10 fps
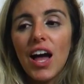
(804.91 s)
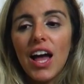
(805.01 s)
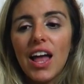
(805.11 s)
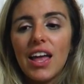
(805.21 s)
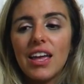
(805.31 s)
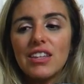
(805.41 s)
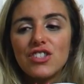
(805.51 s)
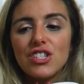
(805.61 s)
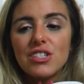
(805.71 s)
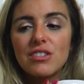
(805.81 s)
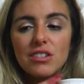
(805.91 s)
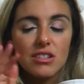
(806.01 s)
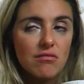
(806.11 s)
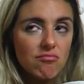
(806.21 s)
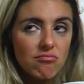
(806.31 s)
I just
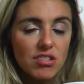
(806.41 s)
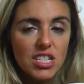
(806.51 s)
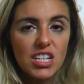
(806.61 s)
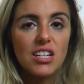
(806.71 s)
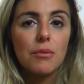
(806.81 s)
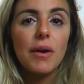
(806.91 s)
stick it in the